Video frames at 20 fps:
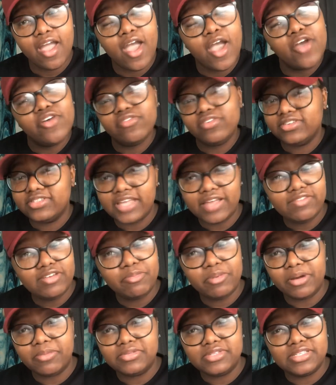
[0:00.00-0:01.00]
for safety
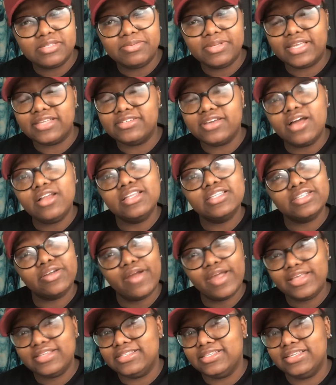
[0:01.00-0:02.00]
purposes because y'all is
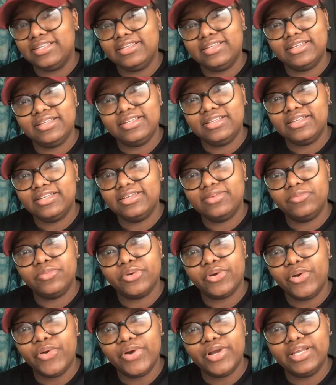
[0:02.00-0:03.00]
crazy
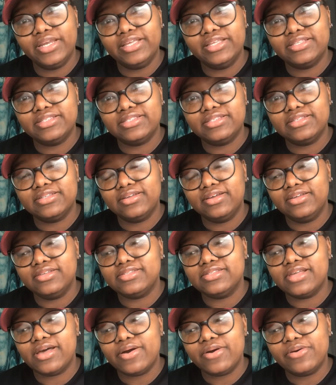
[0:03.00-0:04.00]
regardless.
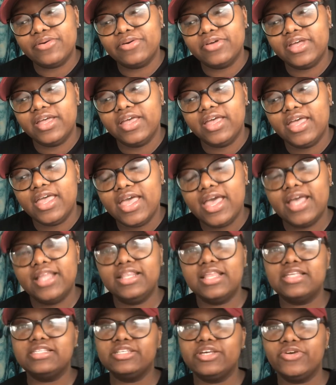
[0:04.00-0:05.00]
So
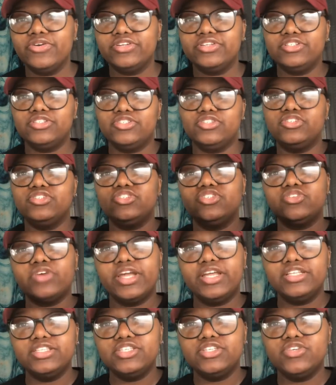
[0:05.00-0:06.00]
let's get straight
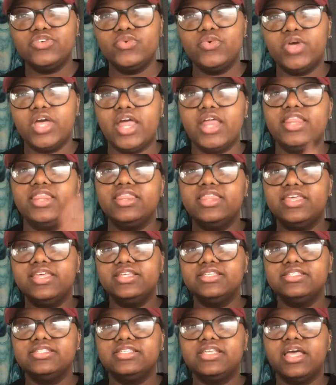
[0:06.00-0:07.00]
into
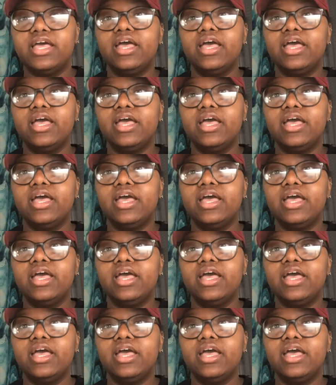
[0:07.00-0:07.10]
this